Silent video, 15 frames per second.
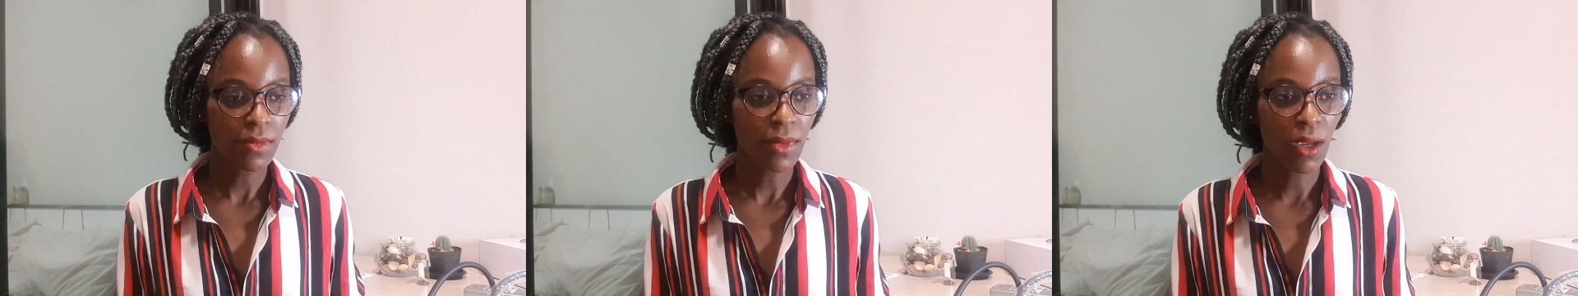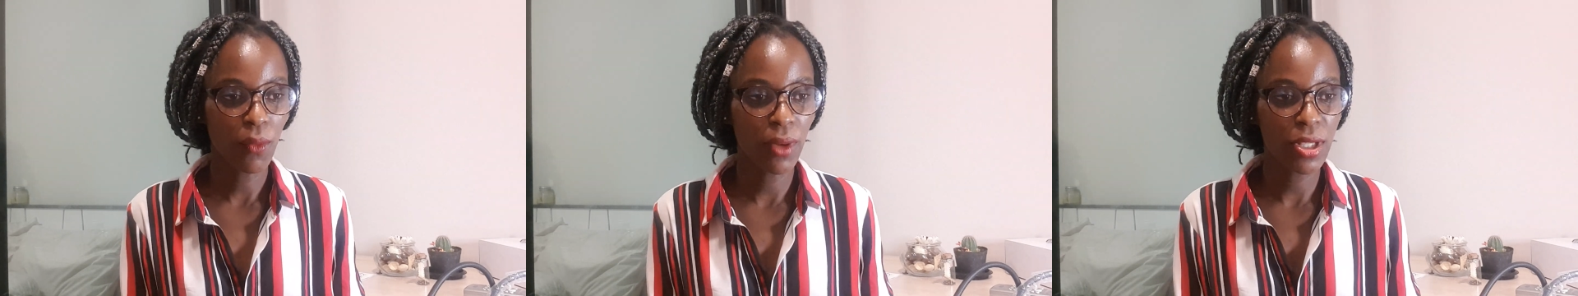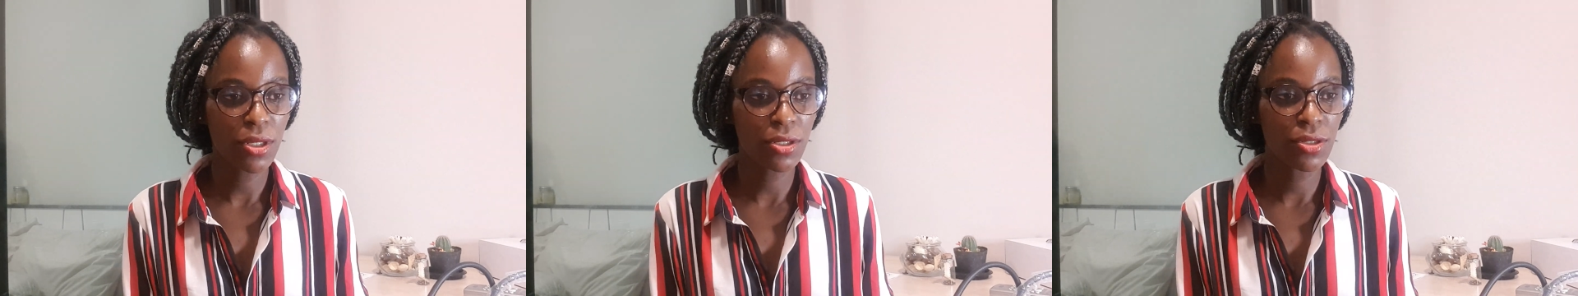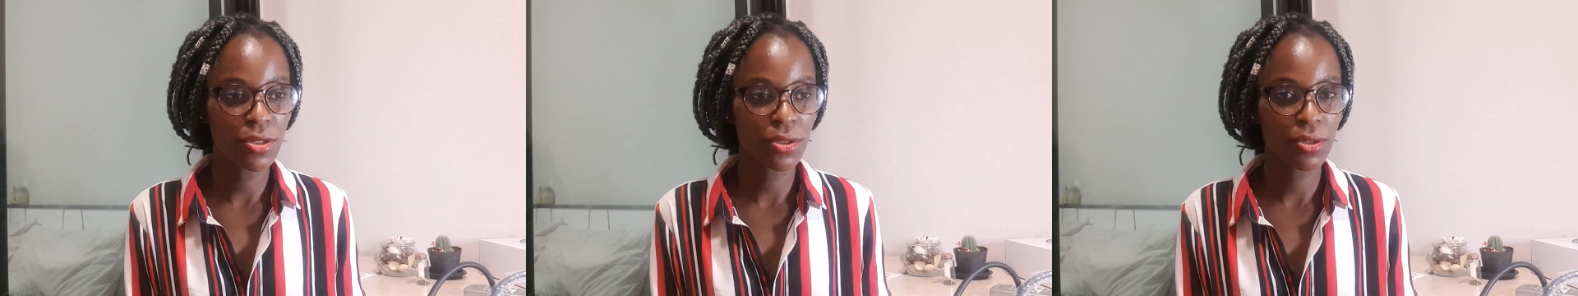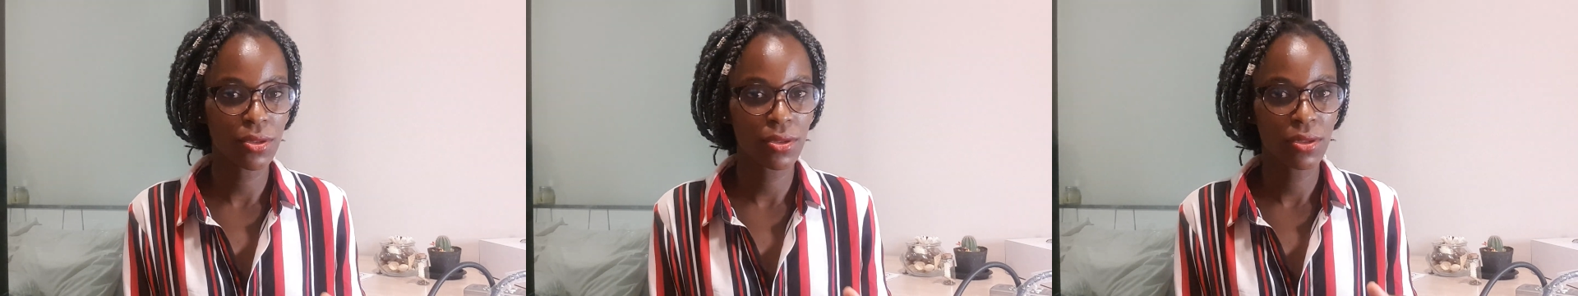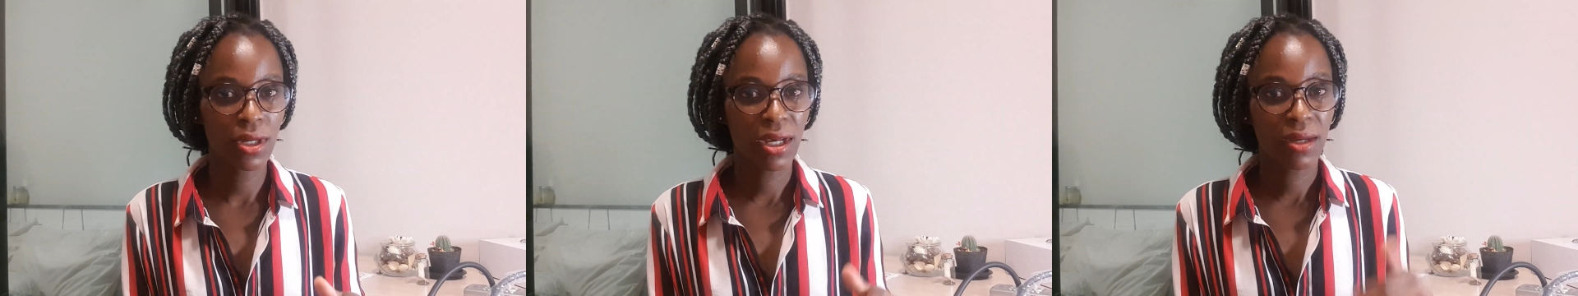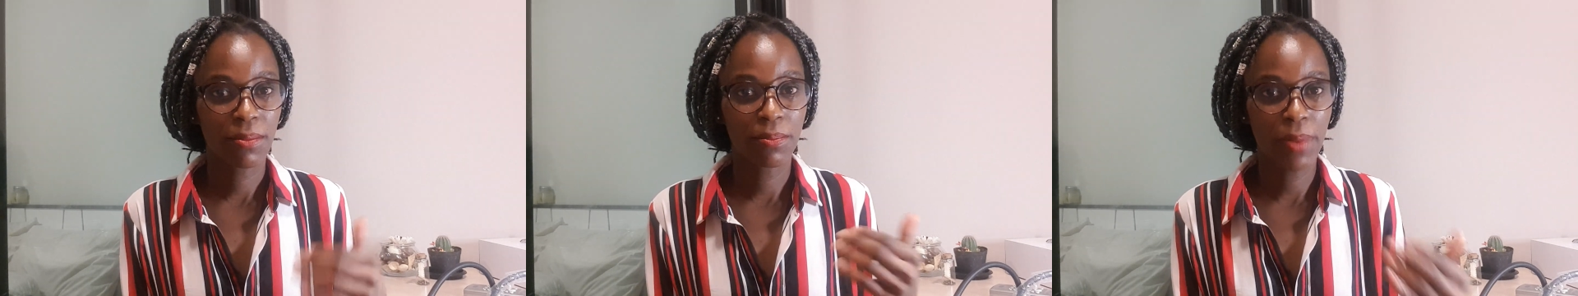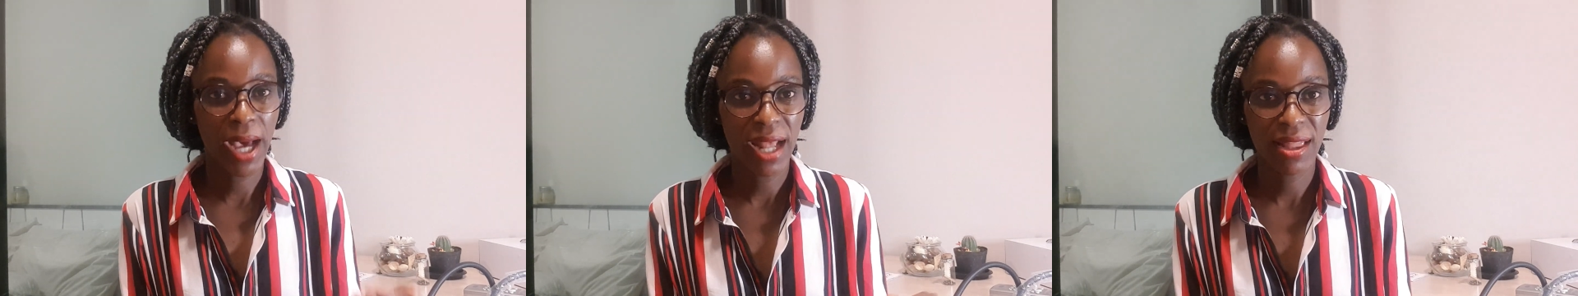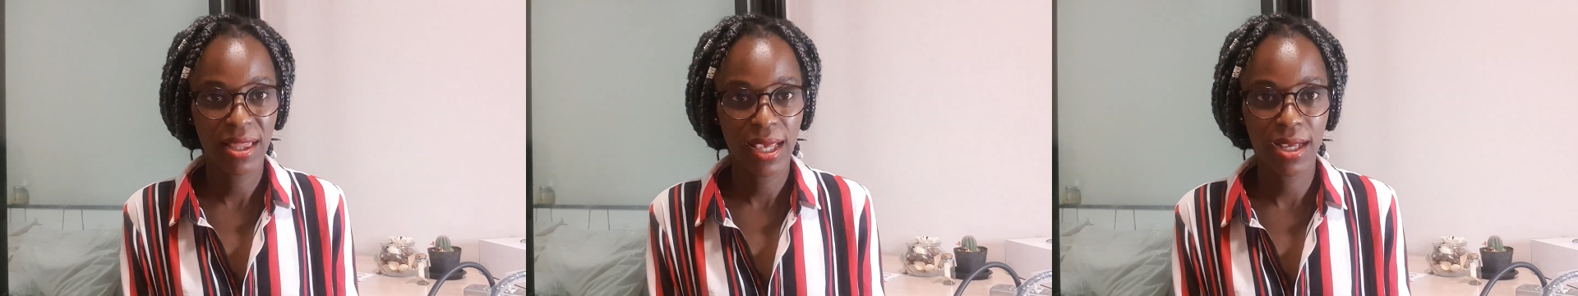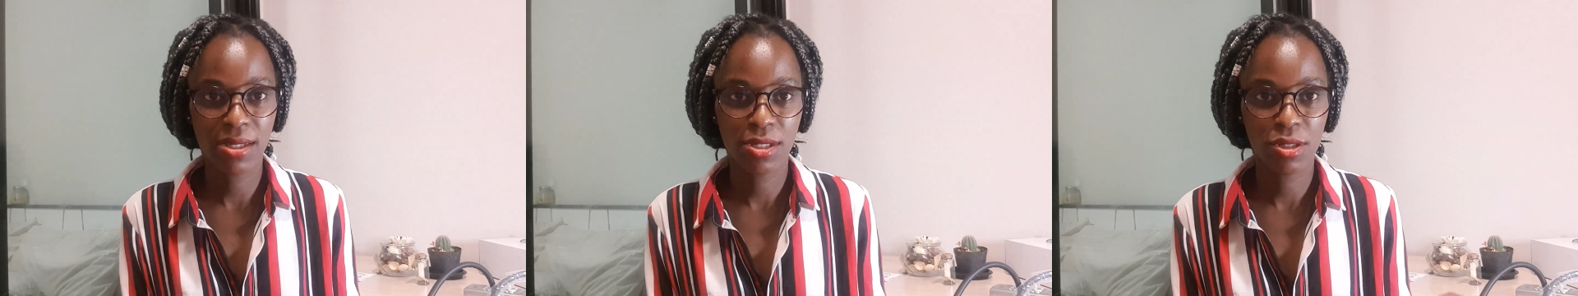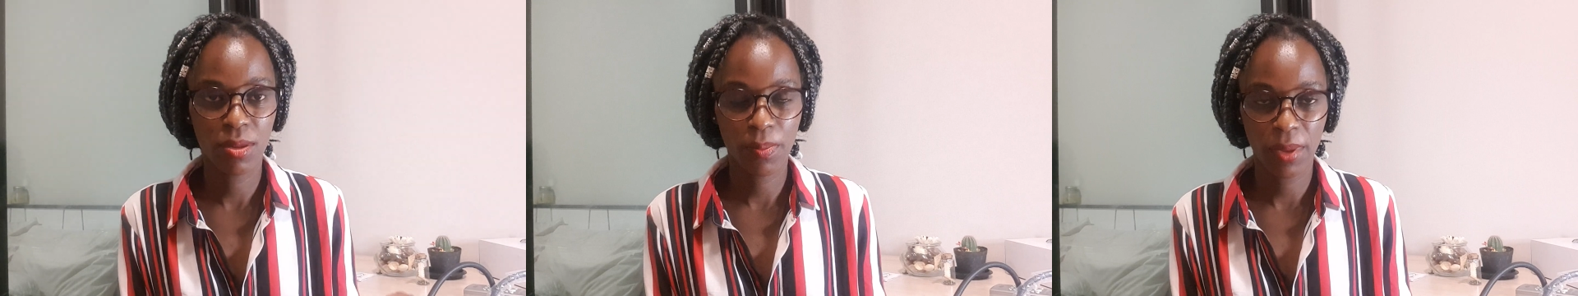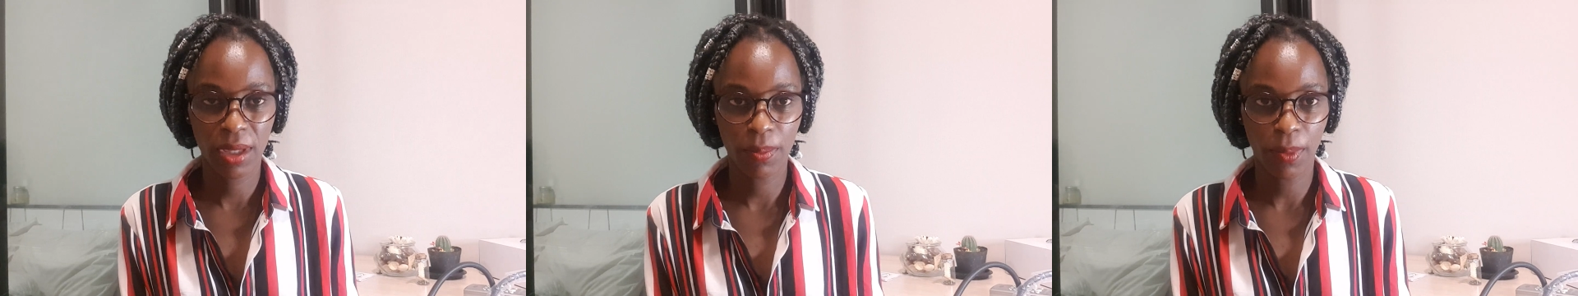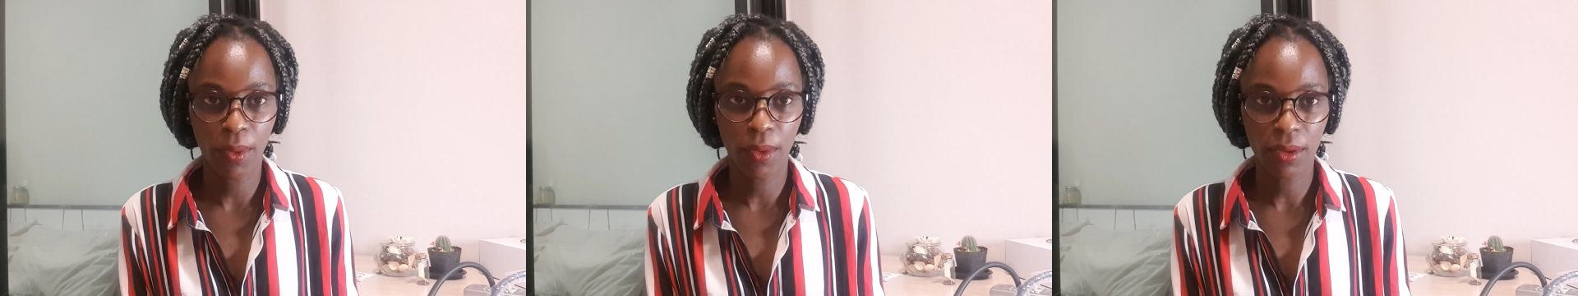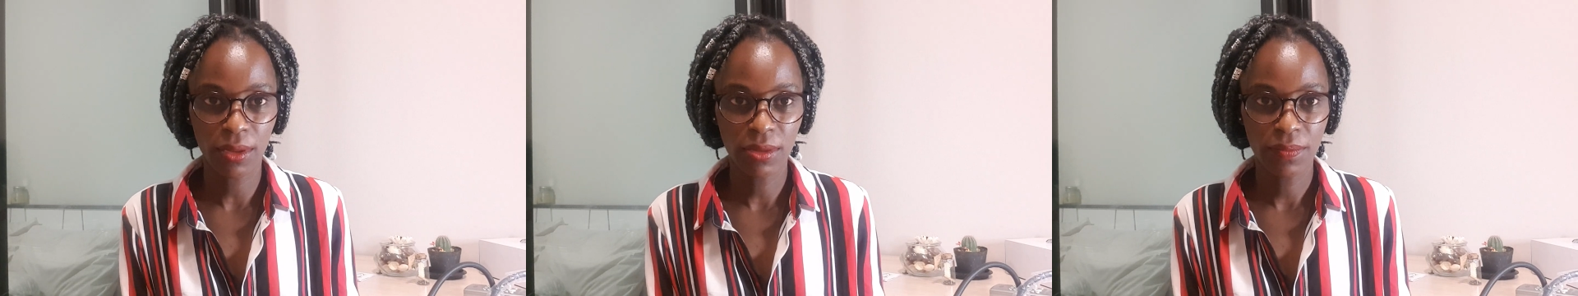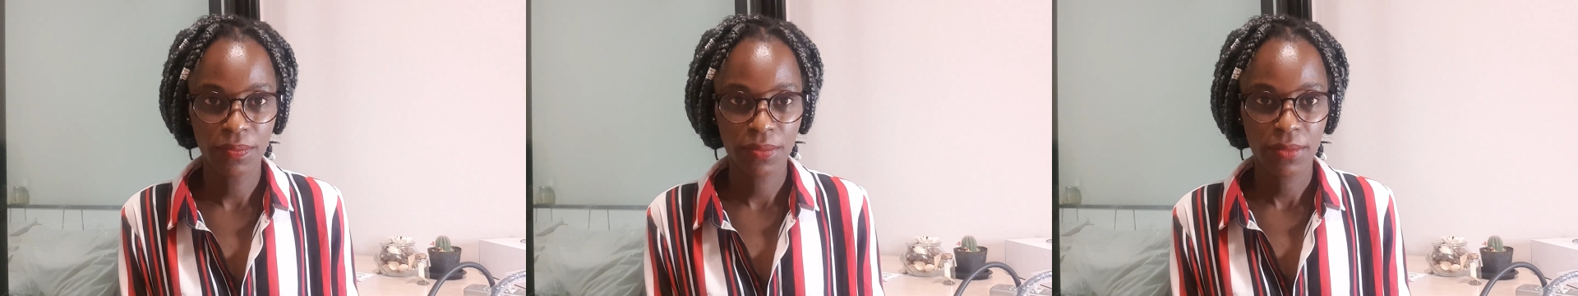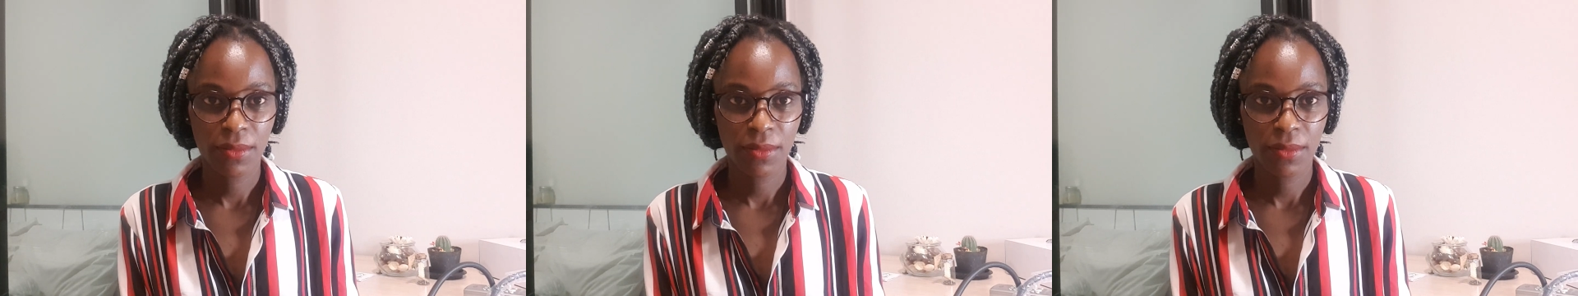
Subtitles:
when you do bad things to people,